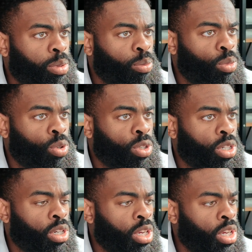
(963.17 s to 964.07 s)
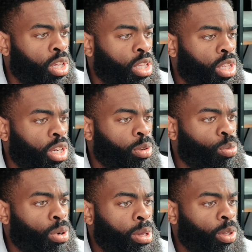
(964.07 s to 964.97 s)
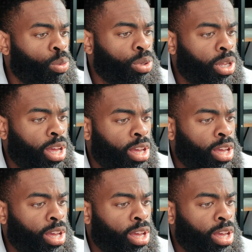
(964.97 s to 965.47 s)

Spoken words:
bit more than it probably would